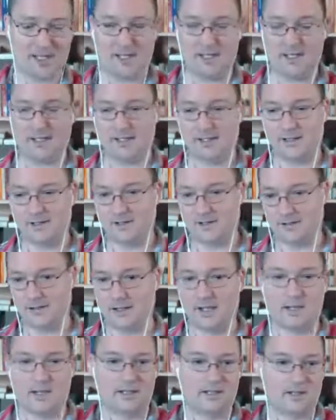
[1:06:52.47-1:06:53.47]
It's,
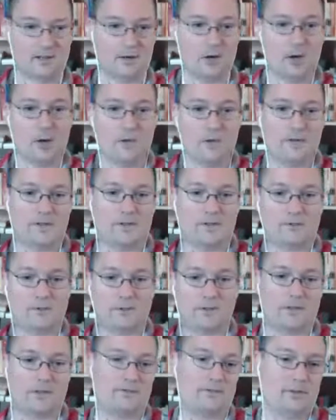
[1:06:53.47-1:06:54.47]
you know, oh, this is
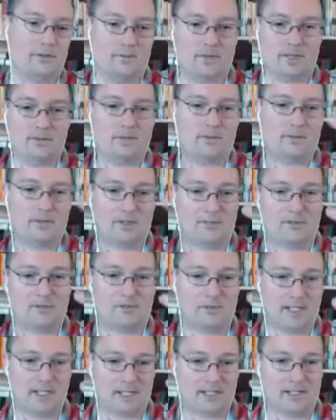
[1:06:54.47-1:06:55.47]
wonderful, blah blah blah blah
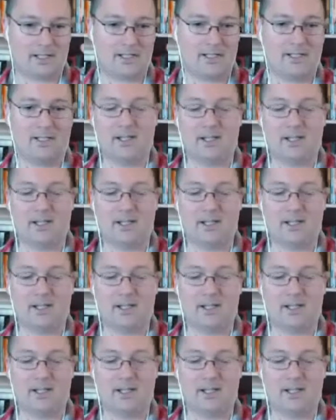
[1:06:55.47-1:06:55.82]
blah,